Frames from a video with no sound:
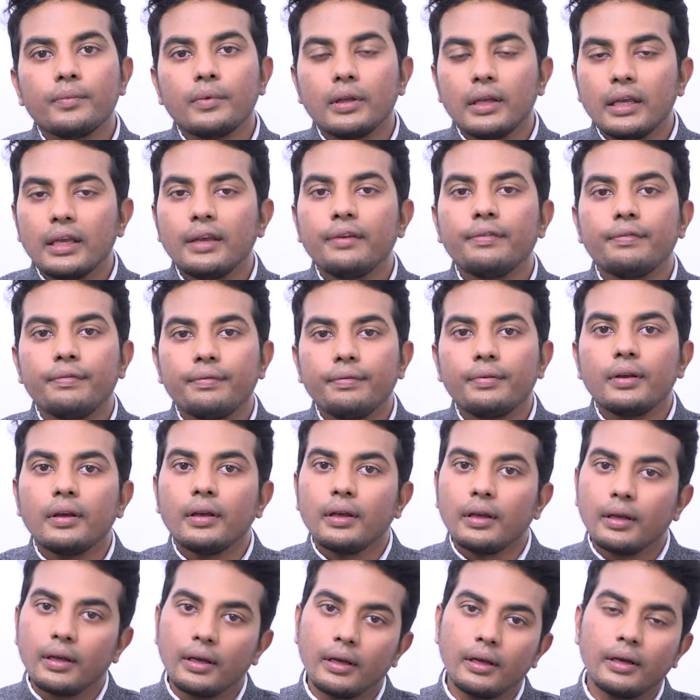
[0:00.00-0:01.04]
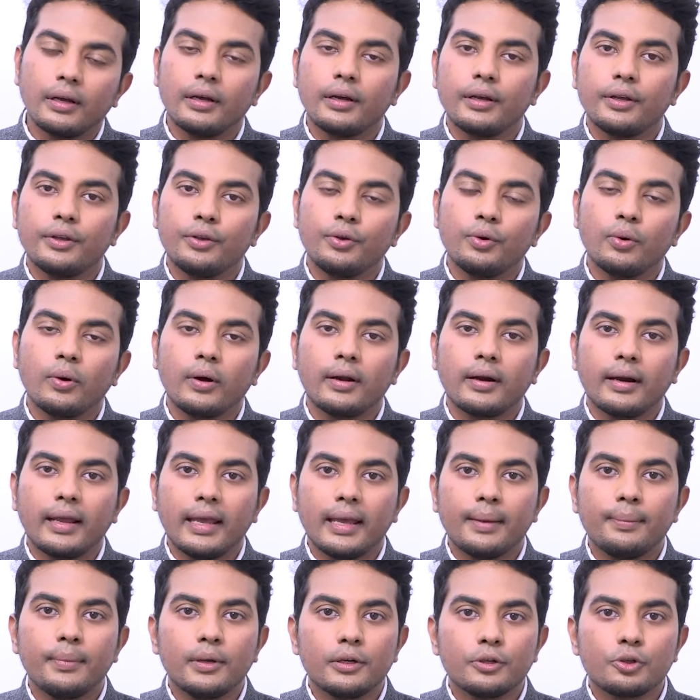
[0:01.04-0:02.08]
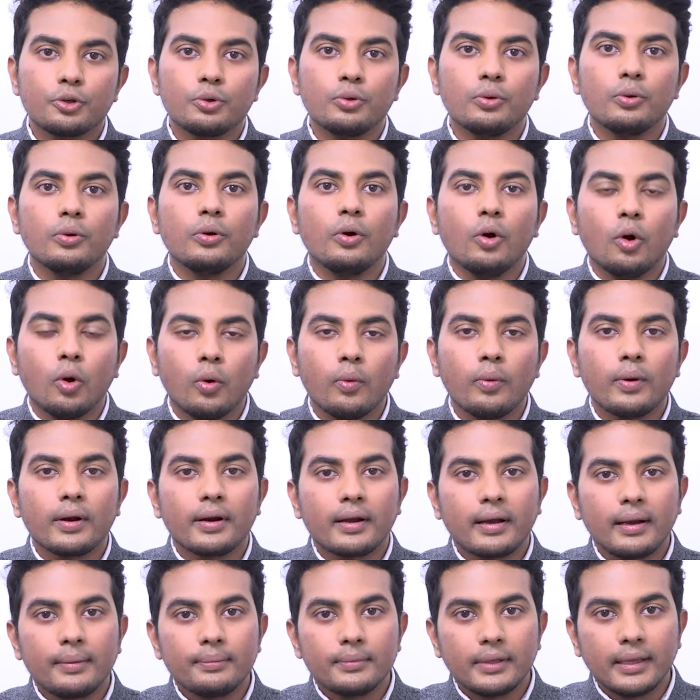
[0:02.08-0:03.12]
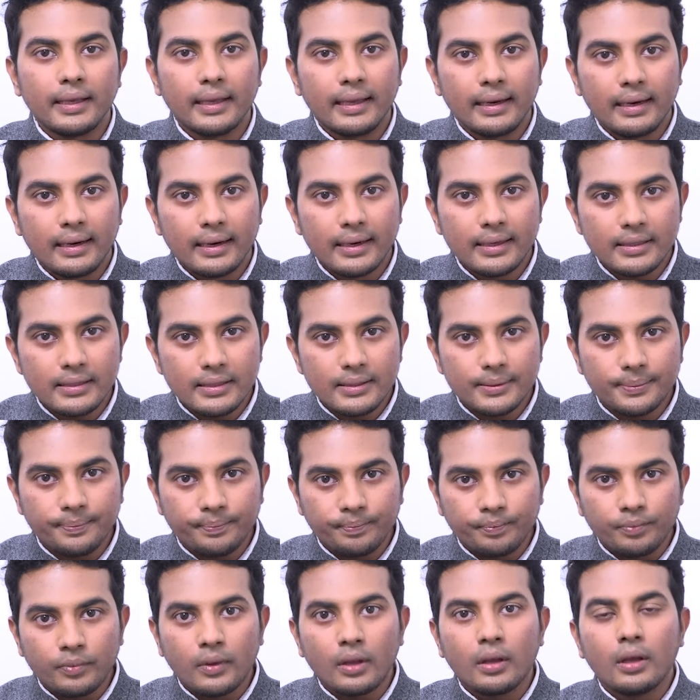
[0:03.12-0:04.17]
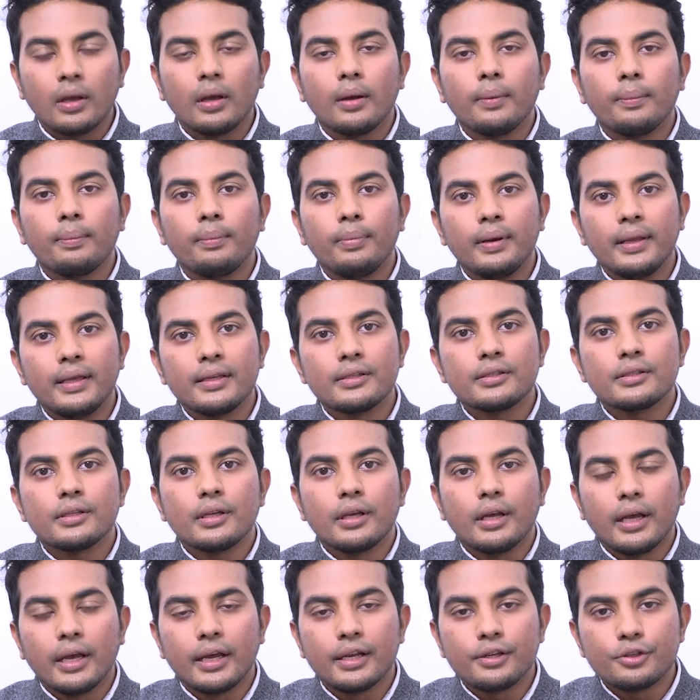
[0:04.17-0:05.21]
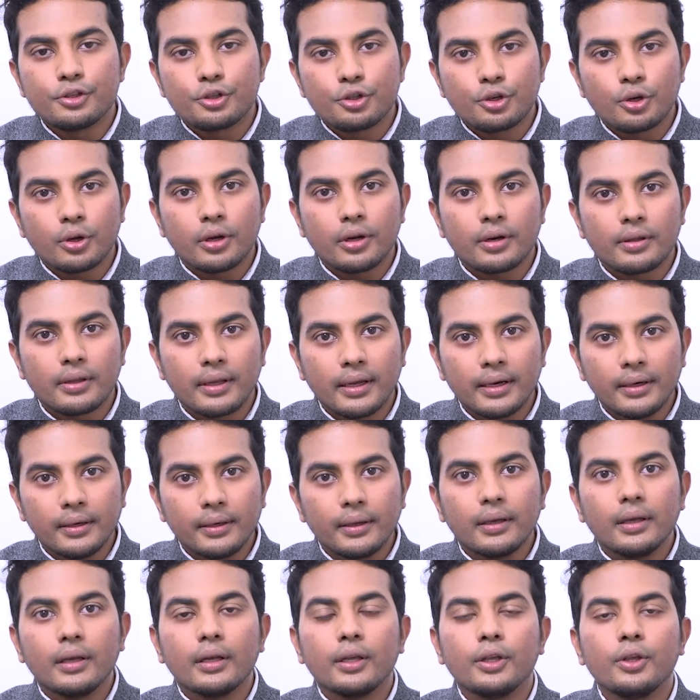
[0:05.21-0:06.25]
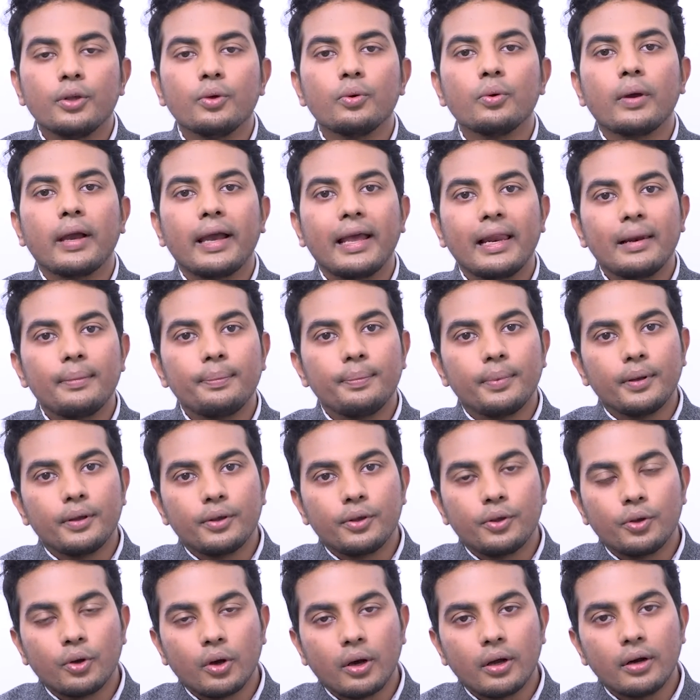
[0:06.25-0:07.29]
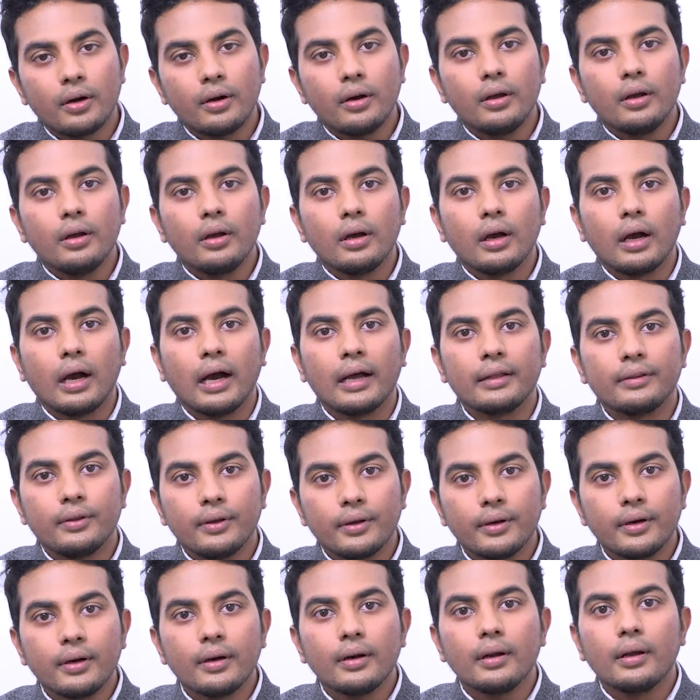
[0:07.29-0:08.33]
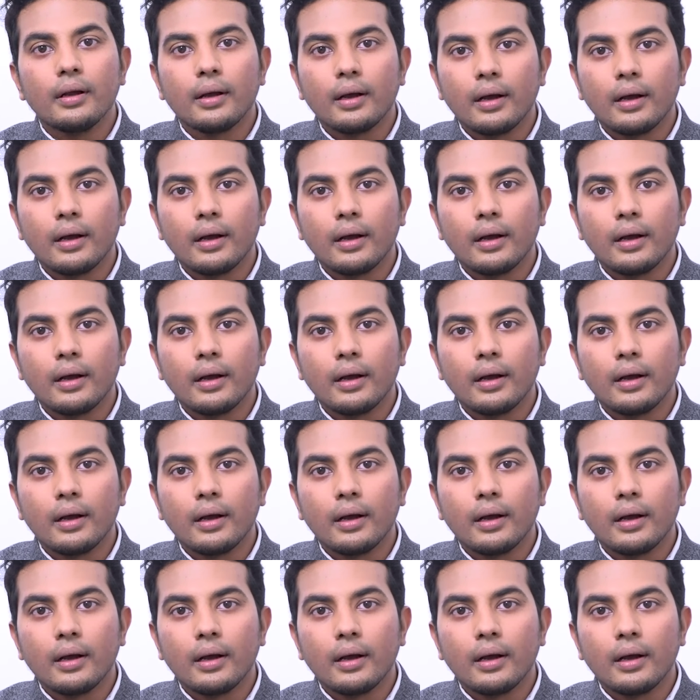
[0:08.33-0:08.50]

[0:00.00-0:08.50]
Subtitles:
if you are able to overcome the illness, please ensure that you help your other